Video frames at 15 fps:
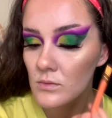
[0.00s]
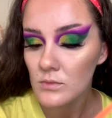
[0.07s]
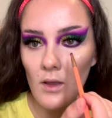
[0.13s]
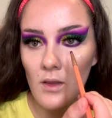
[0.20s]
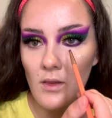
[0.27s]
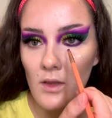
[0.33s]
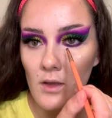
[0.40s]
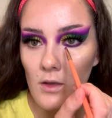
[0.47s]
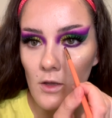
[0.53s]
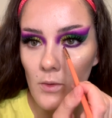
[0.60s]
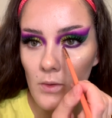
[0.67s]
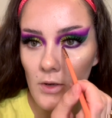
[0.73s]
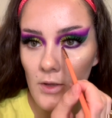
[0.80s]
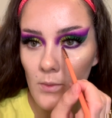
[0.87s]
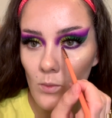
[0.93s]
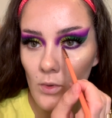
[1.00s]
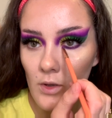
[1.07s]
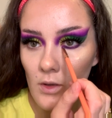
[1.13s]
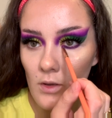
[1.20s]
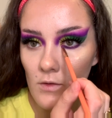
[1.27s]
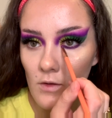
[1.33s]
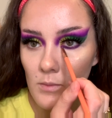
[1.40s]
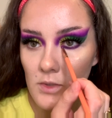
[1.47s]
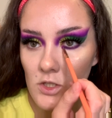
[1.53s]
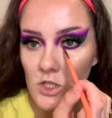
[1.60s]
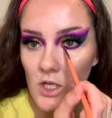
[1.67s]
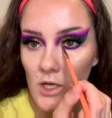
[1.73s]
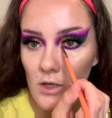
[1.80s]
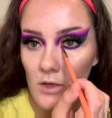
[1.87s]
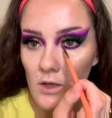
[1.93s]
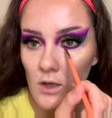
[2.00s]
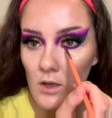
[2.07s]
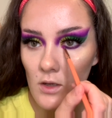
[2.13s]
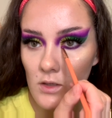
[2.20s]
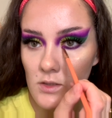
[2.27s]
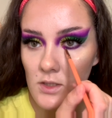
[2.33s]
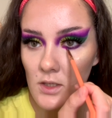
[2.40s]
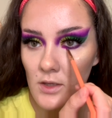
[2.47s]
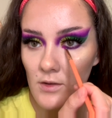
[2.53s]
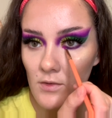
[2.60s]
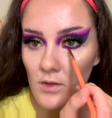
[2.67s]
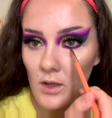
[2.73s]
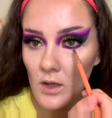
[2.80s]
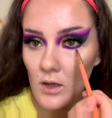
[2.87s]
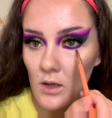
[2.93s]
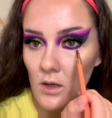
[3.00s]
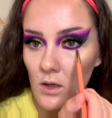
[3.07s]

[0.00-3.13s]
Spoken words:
And then going in with magenta underneath that.